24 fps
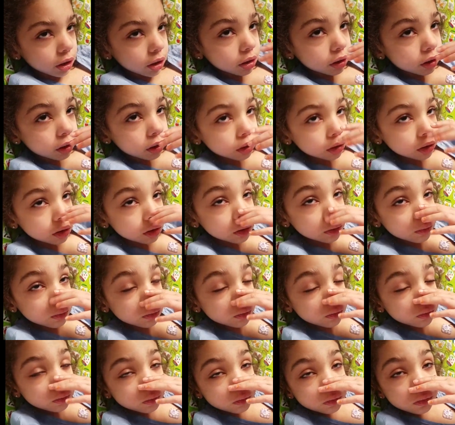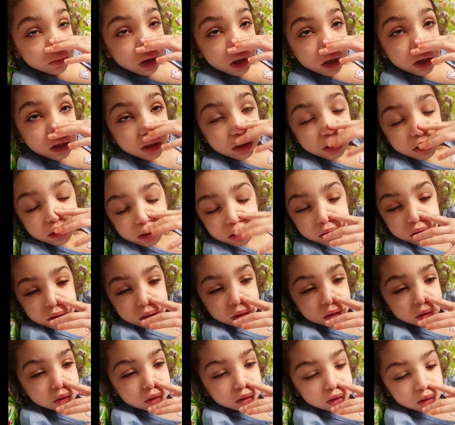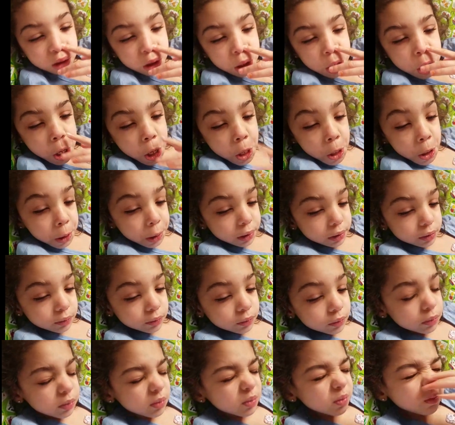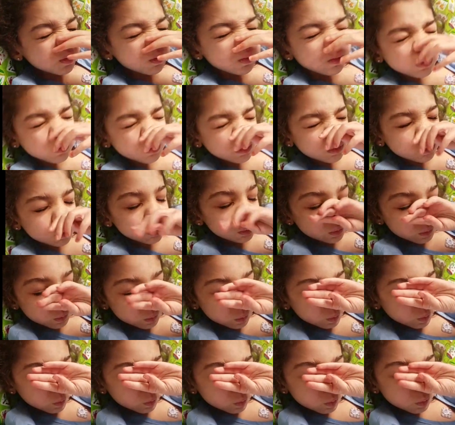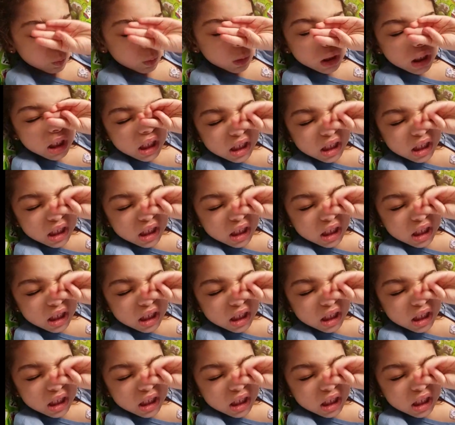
Oh, chicken nuggets, french fries, and soda. Oh my gosh. Are you feeling better today?